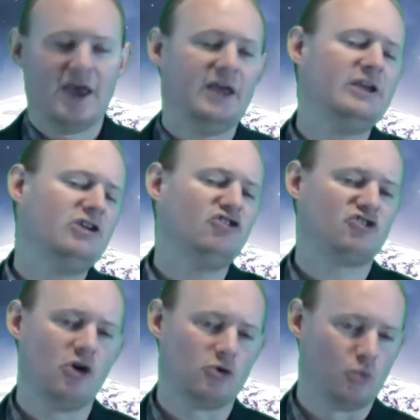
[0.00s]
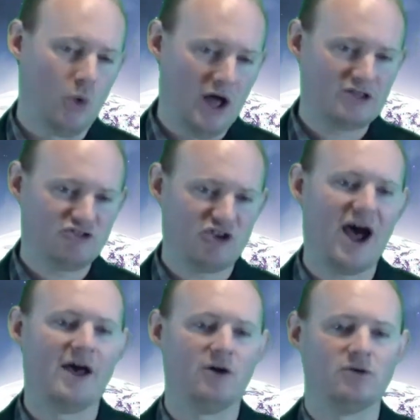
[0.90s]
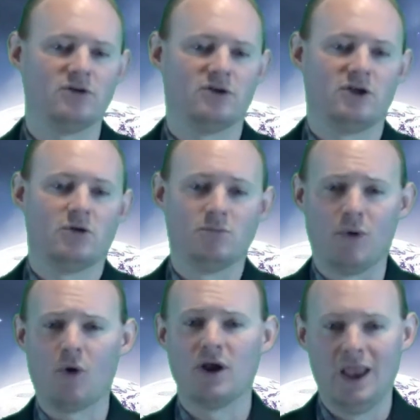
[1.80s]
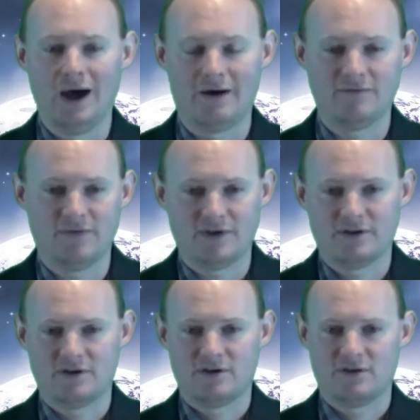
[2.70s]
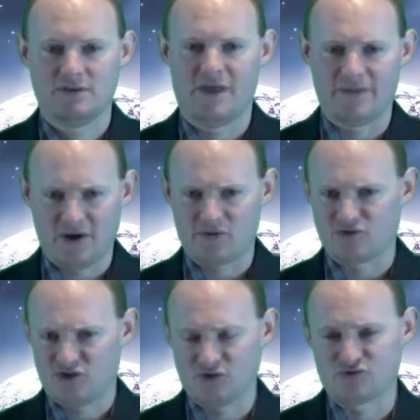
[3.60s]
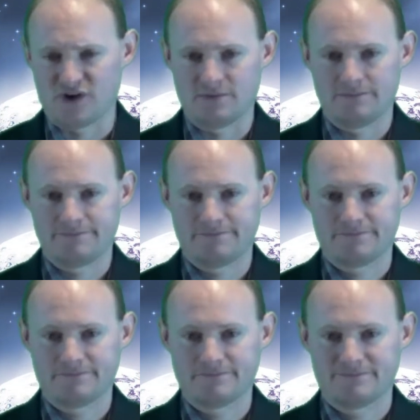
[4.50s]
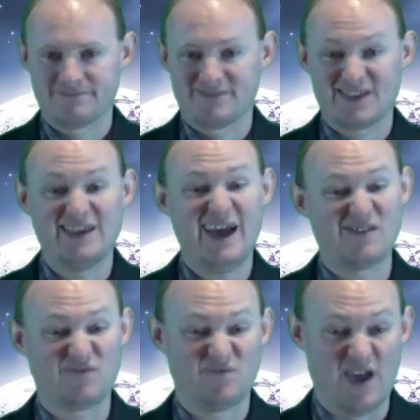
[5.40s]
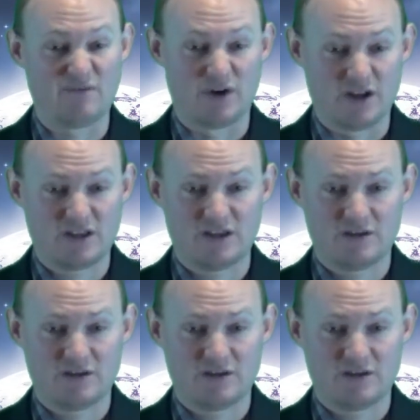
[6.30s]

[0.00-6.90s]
He showed one child more love than the other children. He had a favorite.